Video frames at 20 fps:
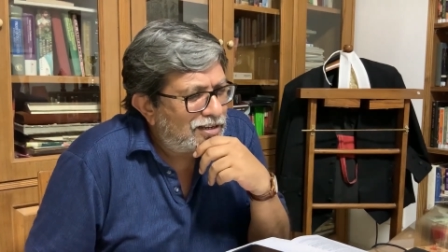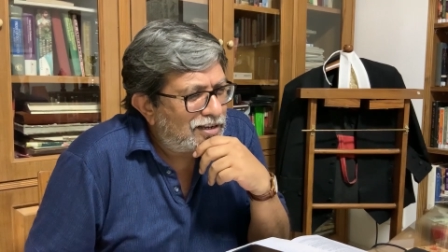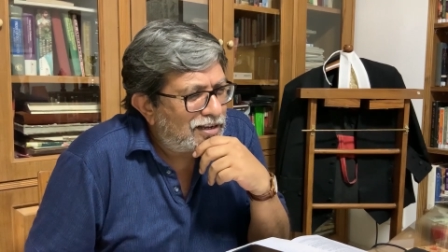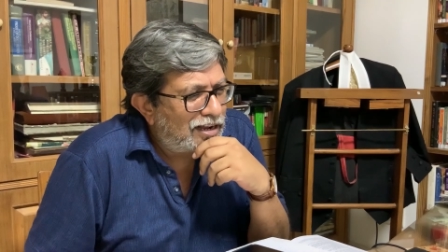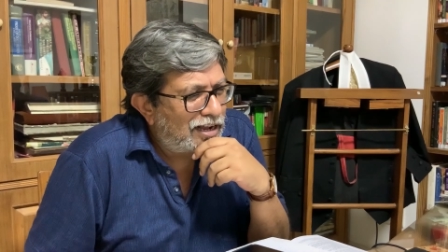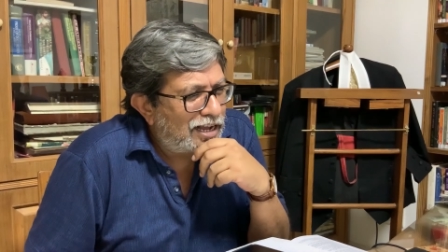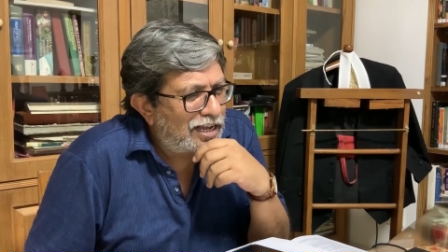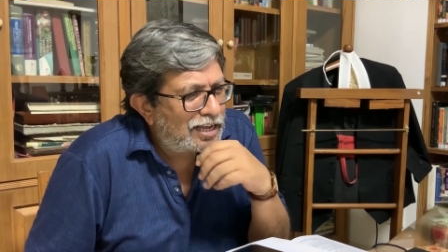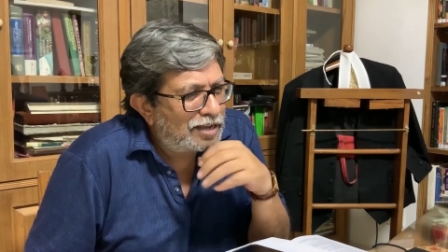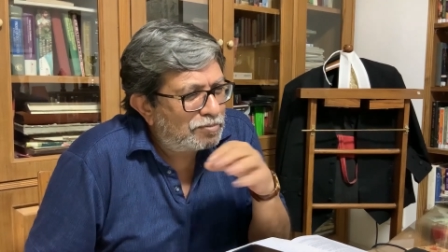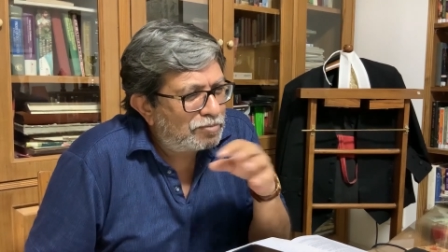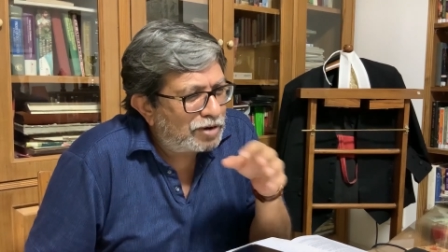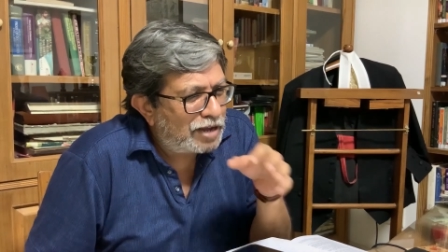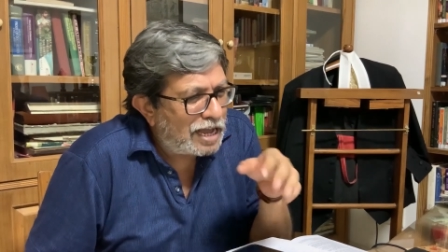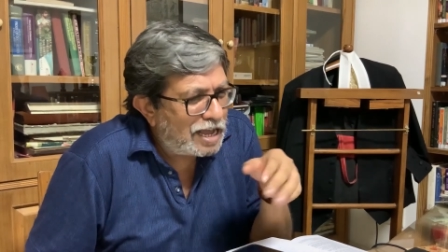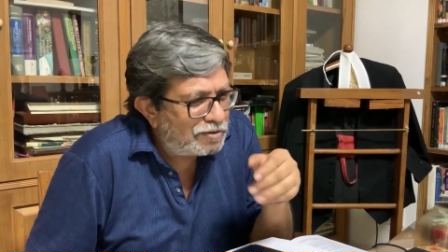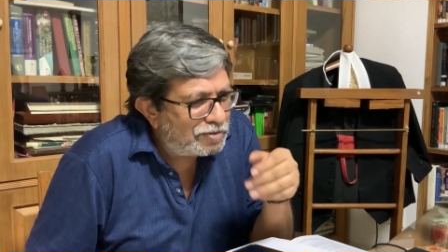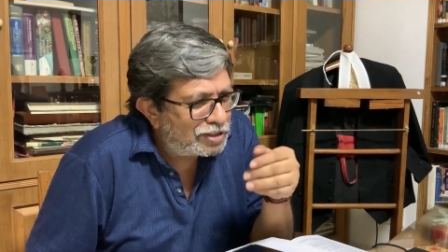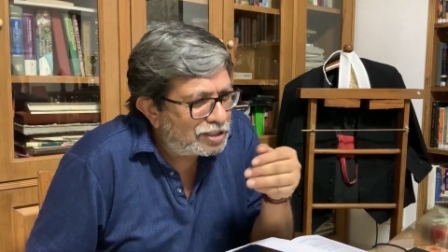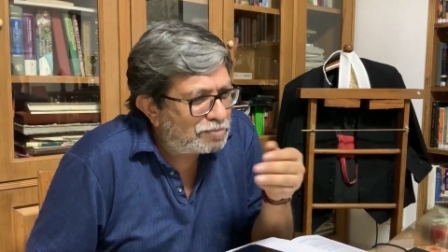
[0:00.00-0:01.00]
I am
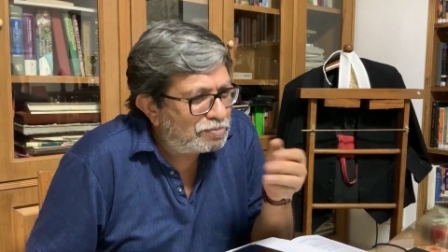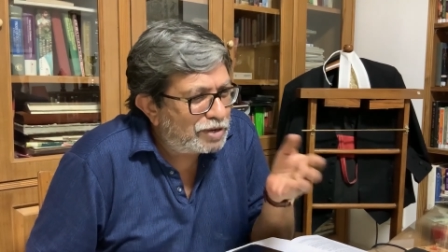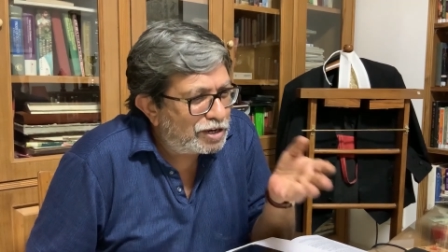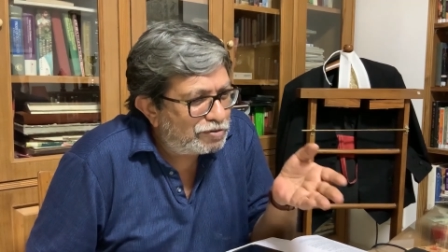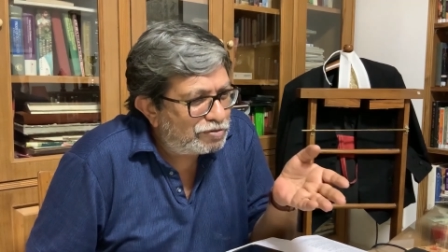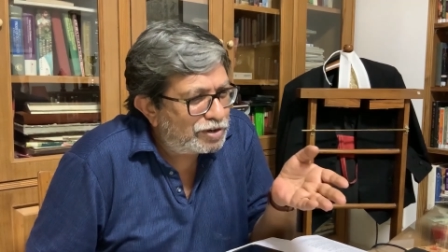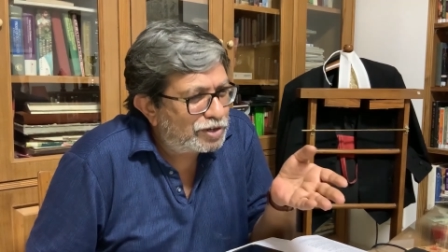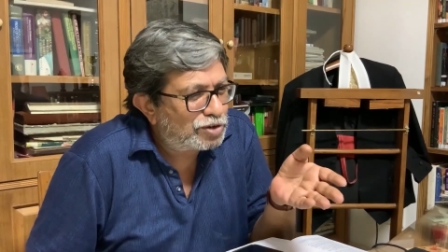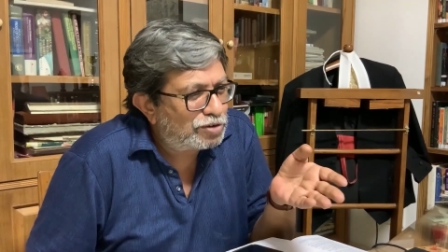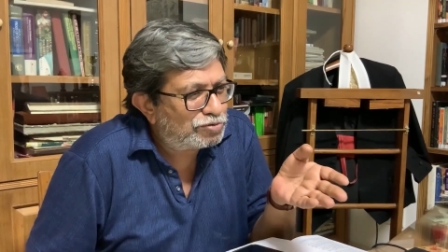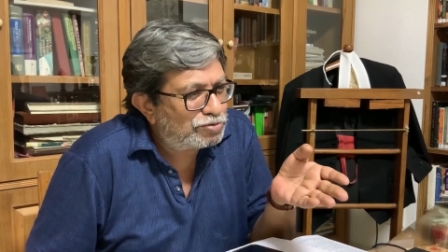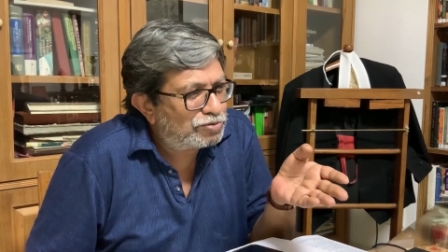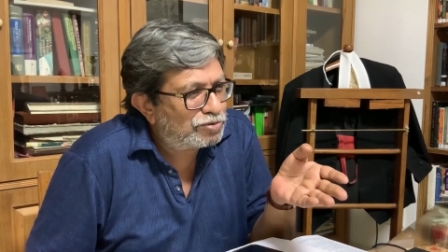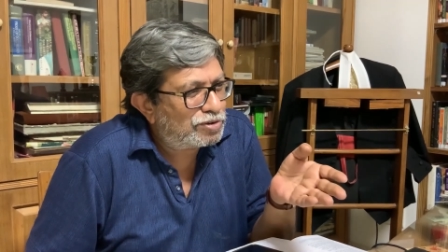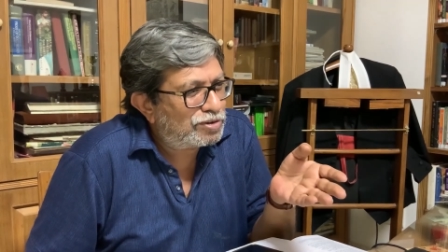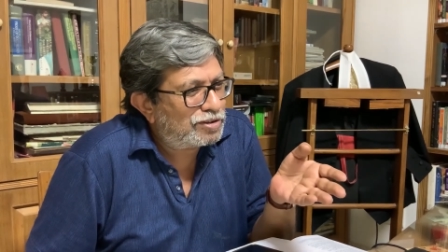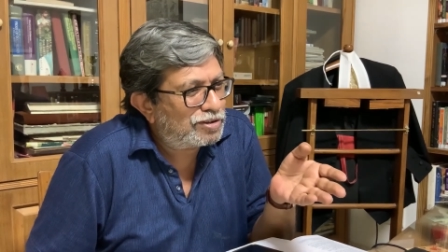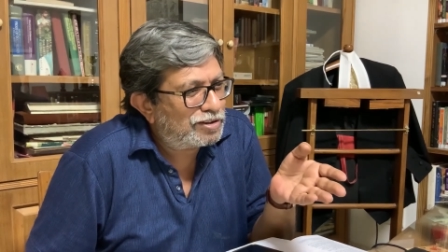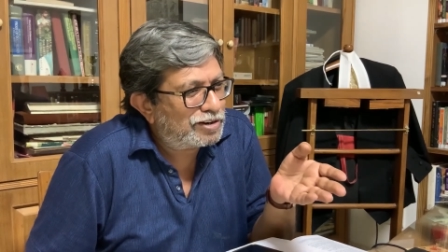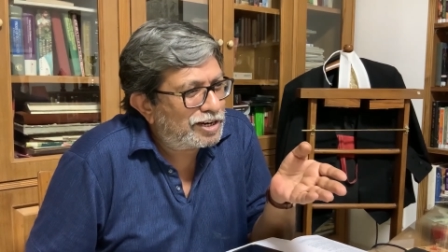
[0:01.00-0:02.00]
having the benefit of
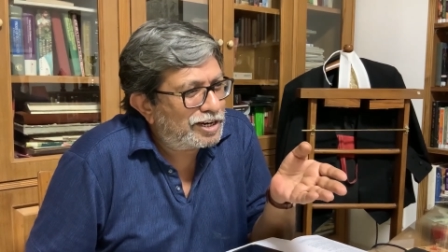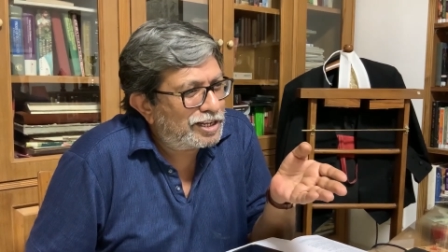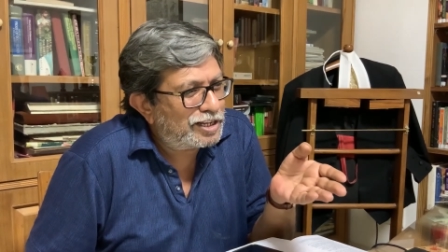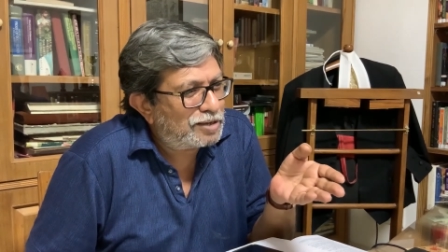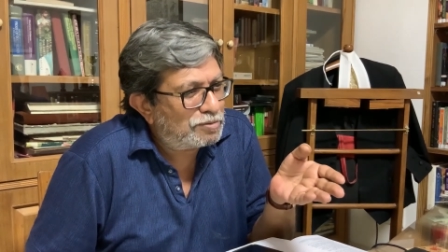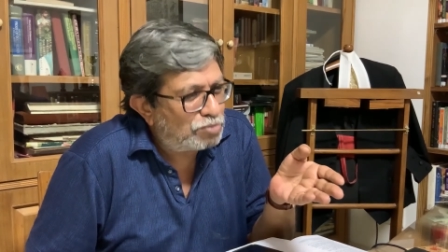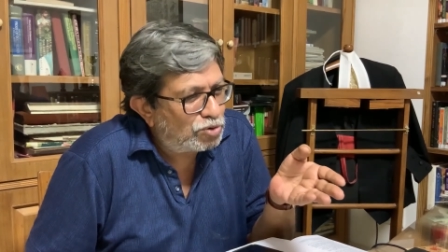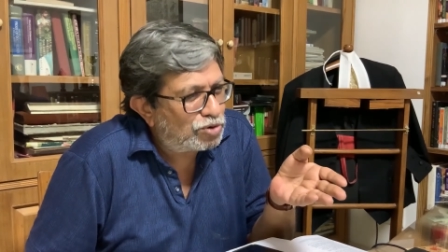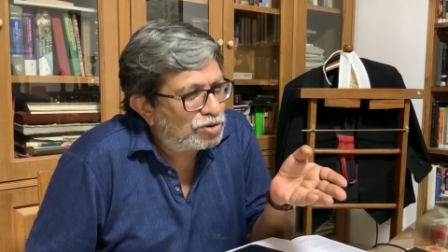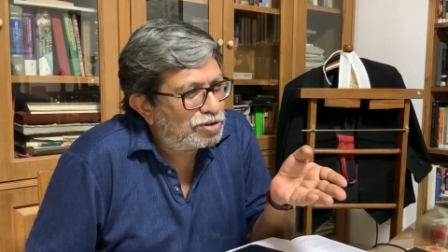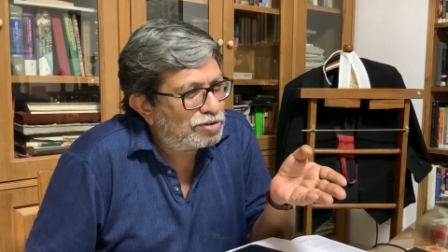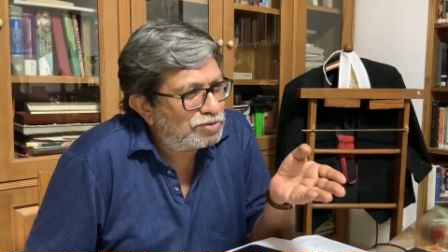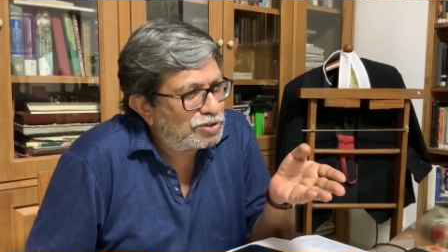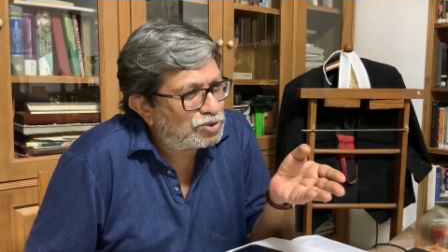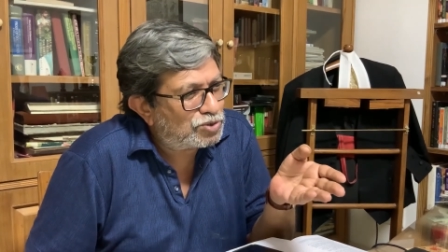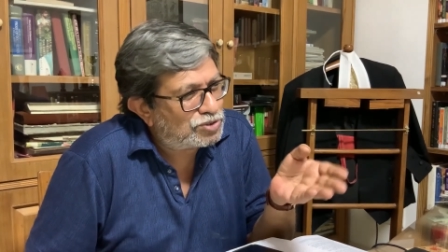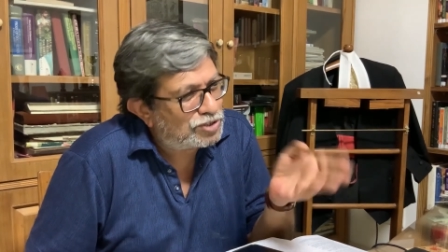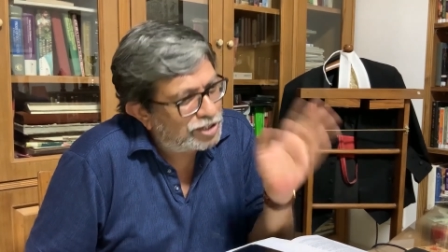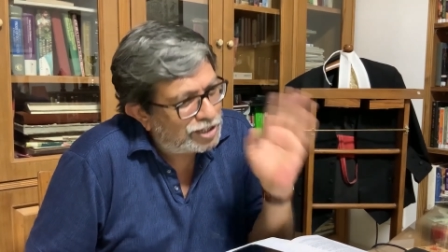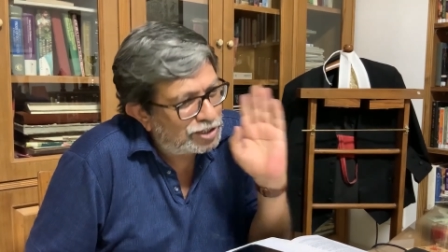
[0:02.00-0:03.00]
uh, reading a book which
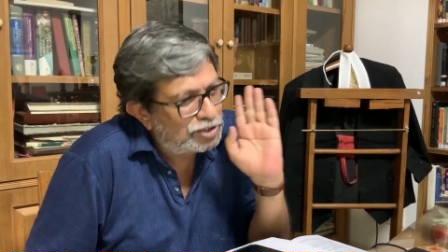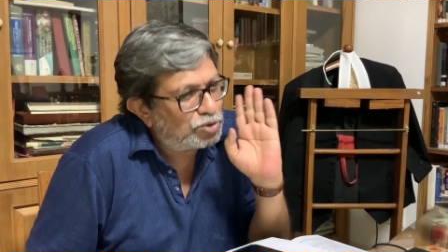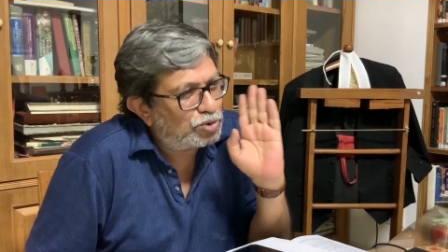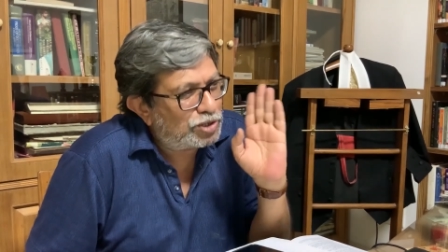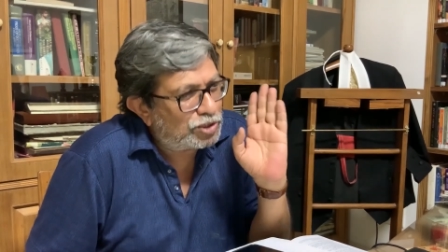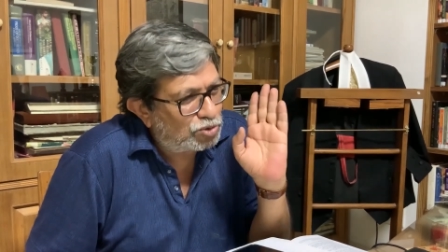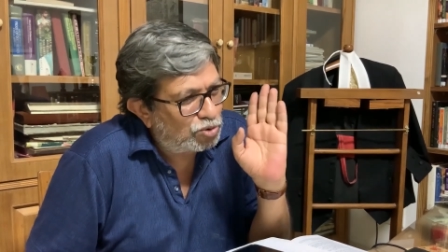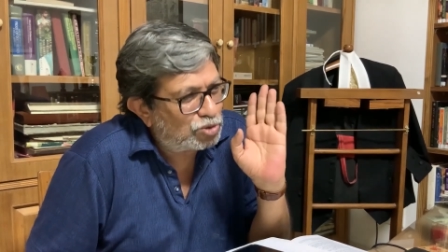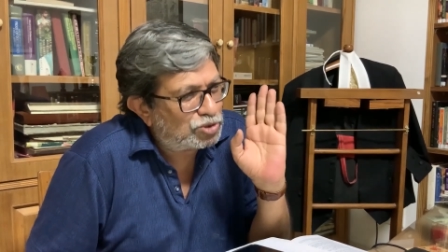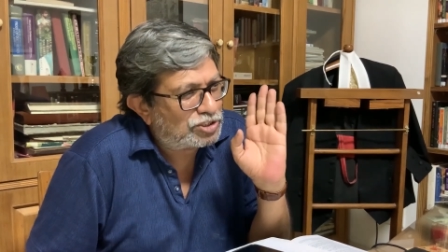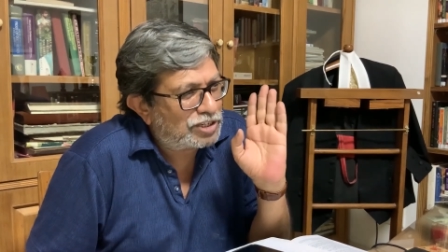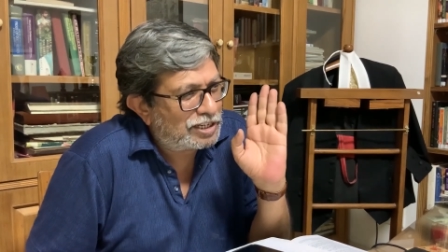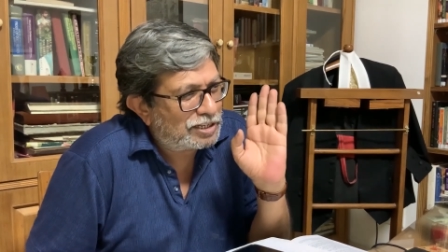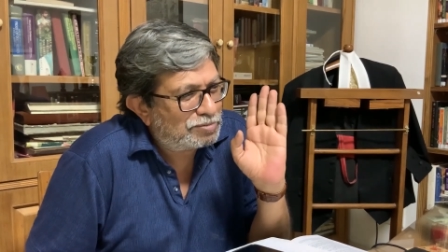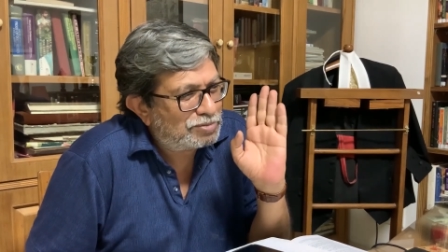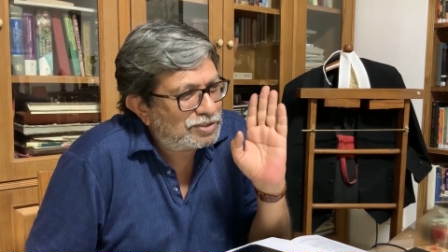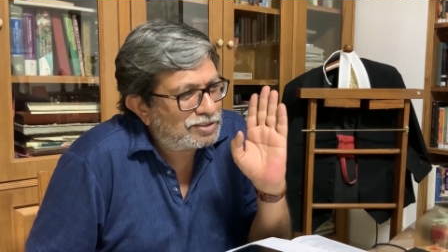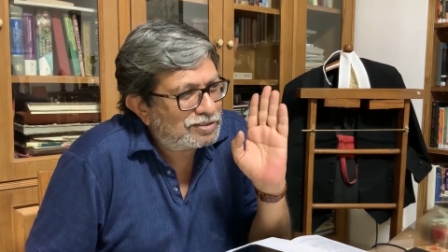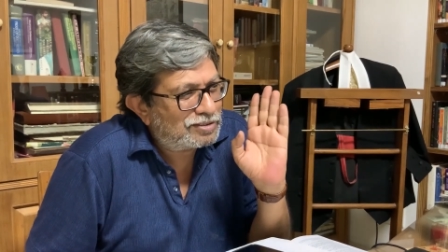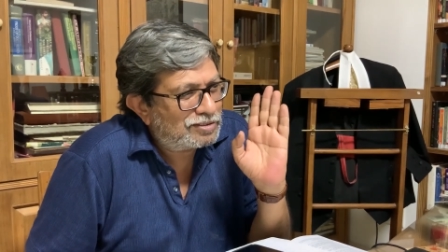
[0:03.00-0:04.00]
was written during those times.